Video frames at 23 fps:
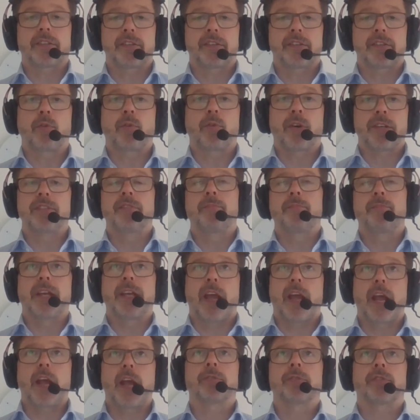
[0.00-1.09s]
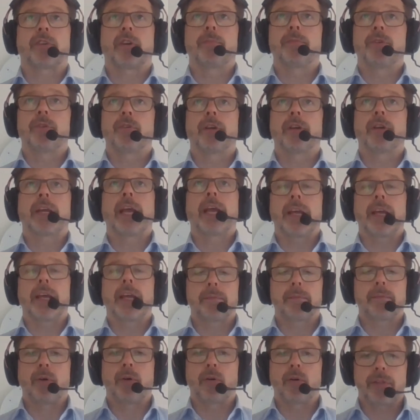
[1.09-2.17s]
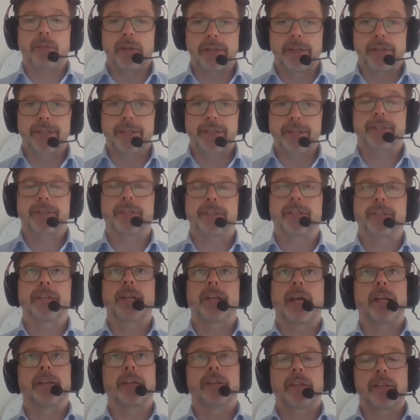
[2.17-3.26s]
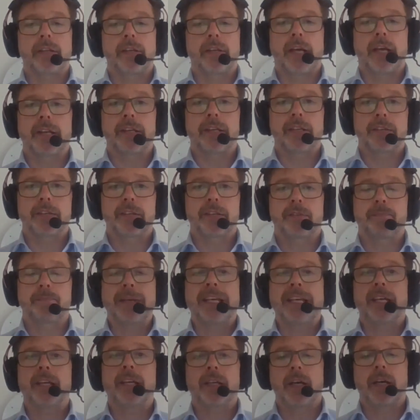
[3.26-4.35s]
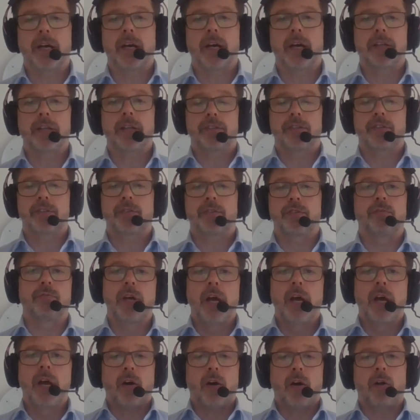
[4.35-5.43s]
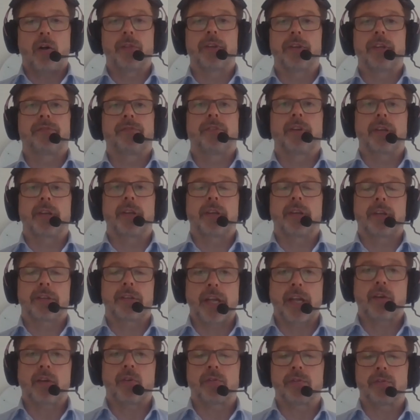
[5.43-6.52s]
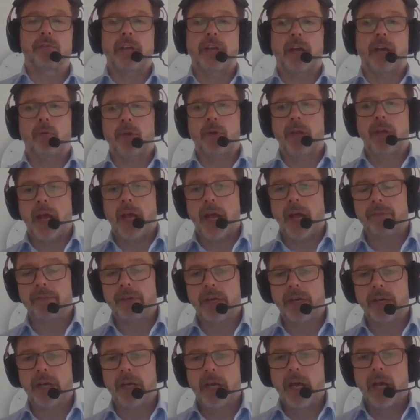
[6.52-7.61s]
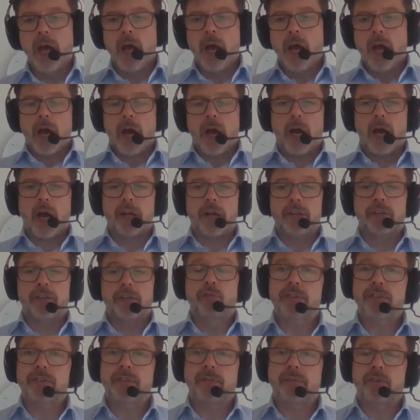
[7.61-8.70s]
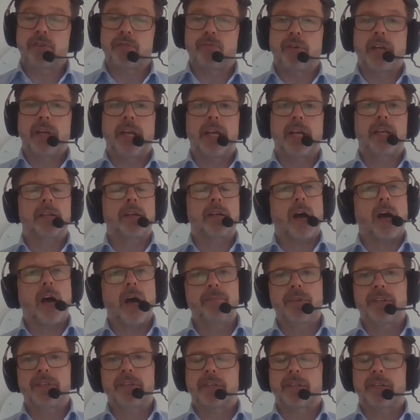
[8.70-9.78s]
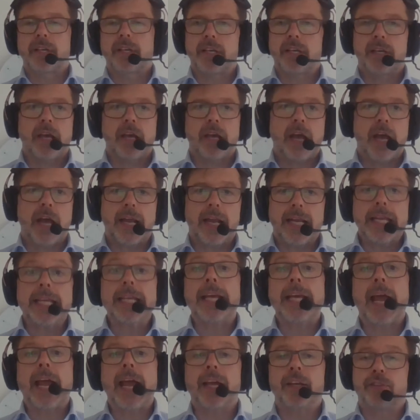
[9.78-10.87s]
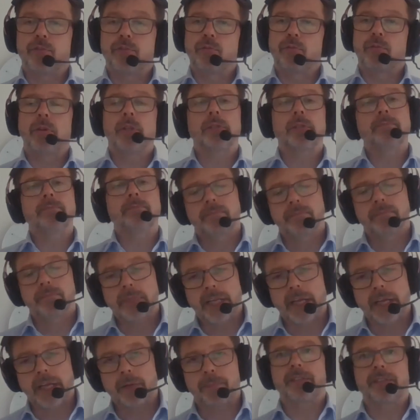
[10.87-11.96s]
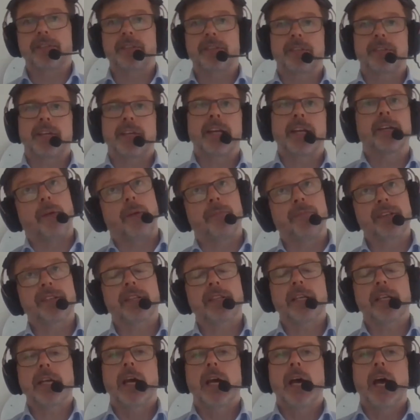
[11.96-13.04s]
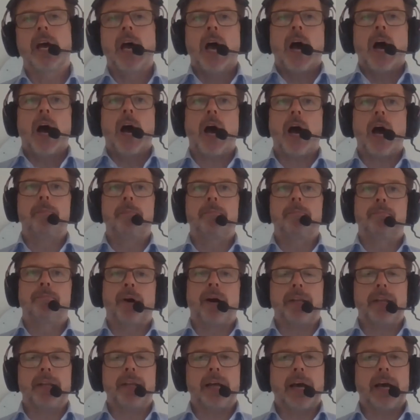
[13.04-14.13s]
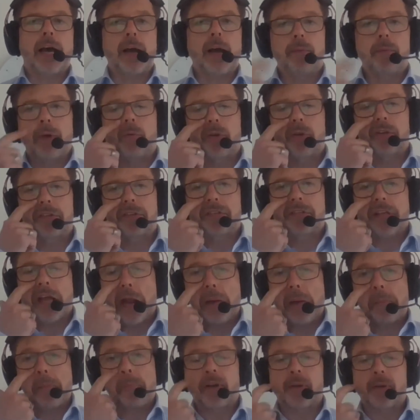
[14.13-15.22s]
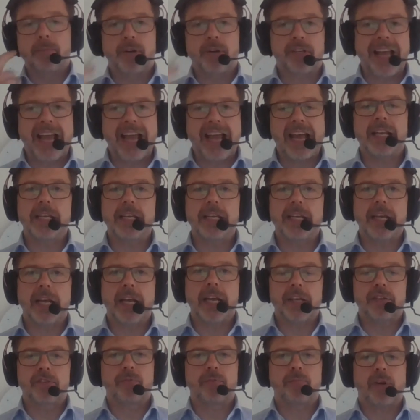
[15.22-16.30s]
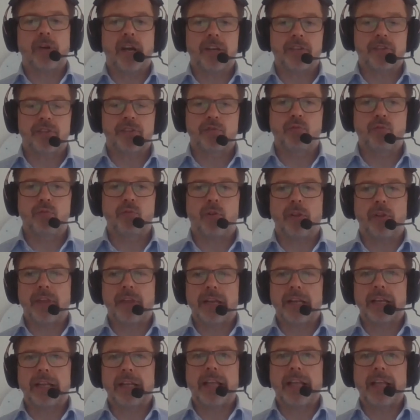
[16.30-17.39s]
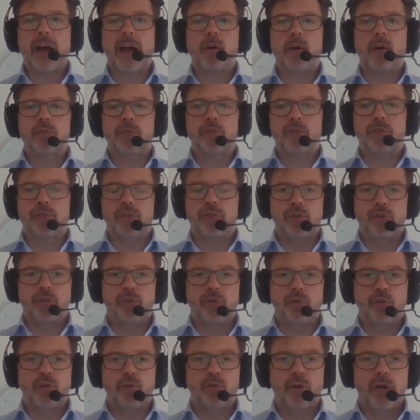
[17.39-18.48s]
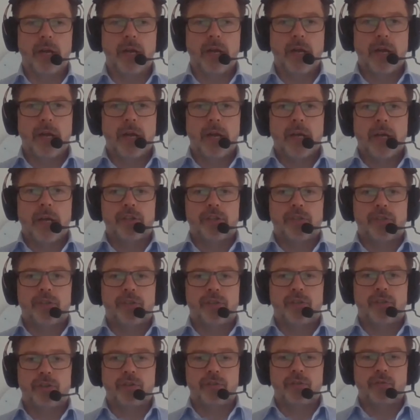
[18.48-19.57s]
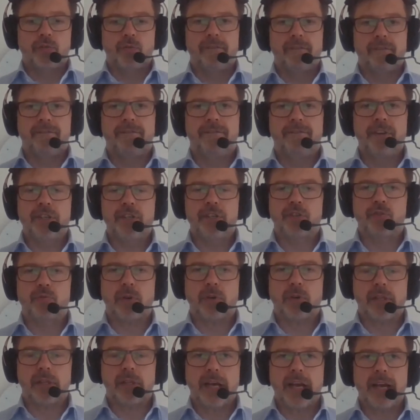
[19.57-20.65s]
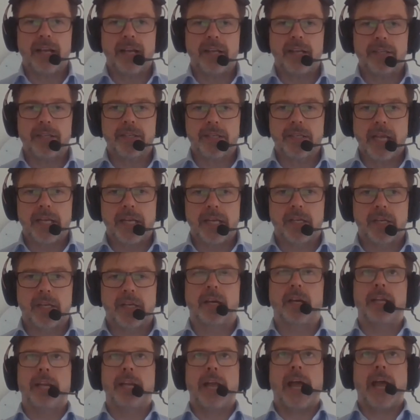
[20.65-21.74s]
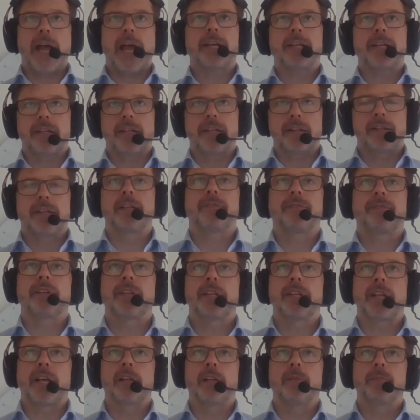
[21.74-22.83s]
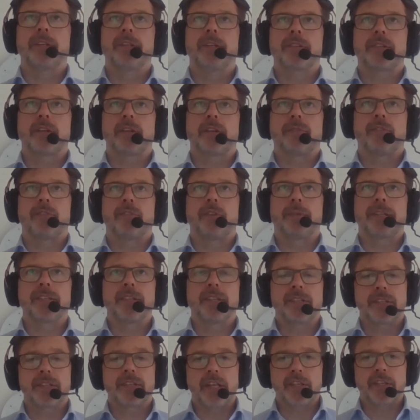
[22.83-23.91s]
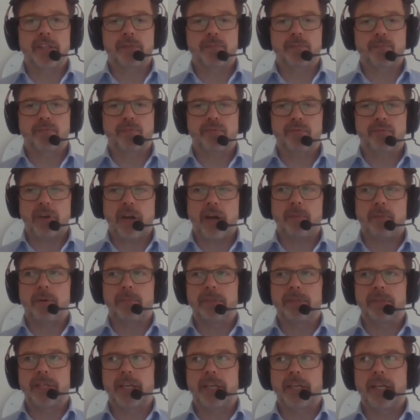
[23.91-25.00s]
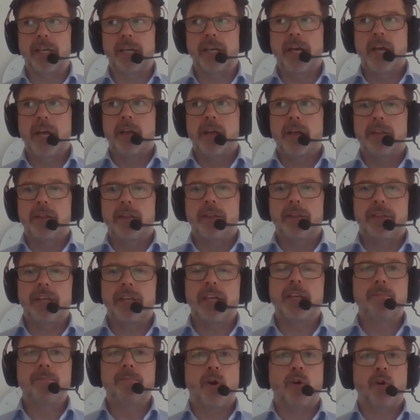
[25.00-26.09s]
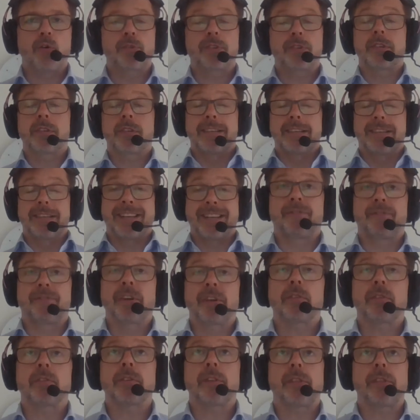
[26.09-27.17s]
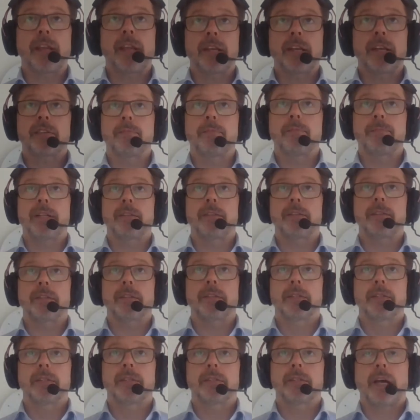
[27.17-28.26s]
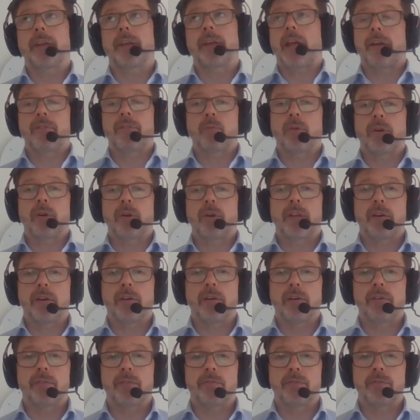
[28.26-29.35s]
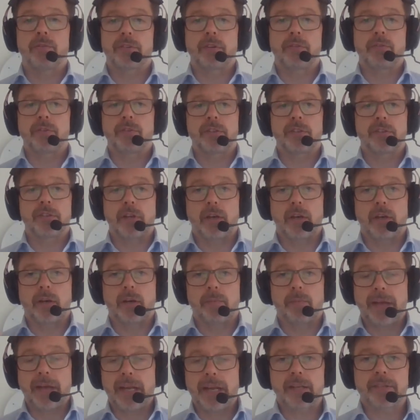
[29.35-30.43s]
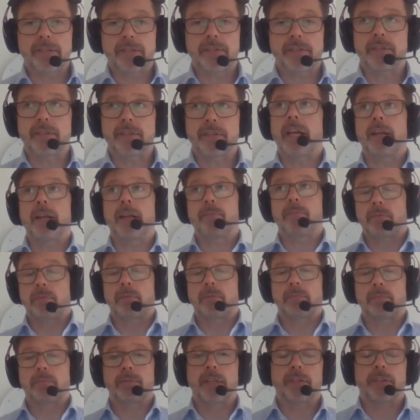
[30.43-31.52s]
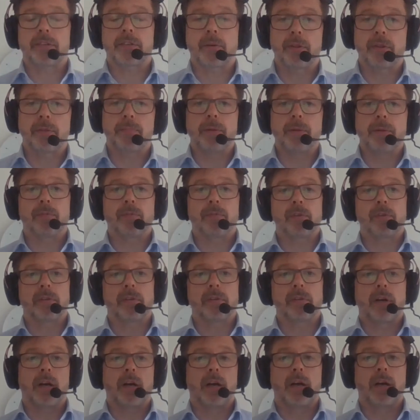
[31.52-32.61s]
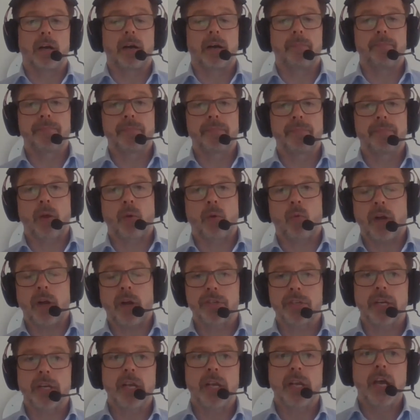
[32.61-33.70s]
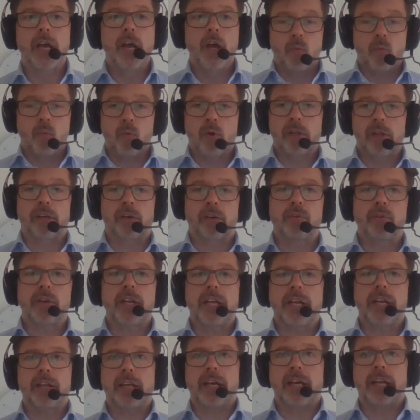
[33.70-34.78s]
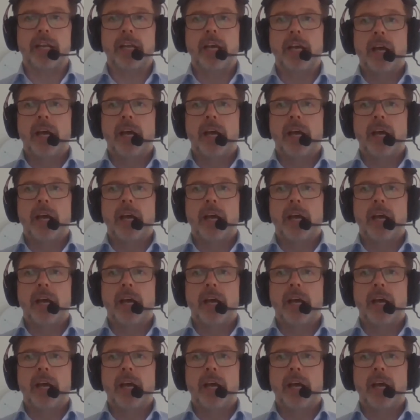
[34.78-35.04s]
is a question of being able to communicate, both listen and and speak uh, to all the different stakeholders that we have. Uh, tools of the trade, obviously, an EA tool like BiZZdesign, obviously, um, but I, I would say pretty much any enterprise tool that allows you to visualize and connect the different elements of the business is probably the most difficult thing to build. I think everyone here who's who's a panelist today, and probably some of the people uh, watching, will agree that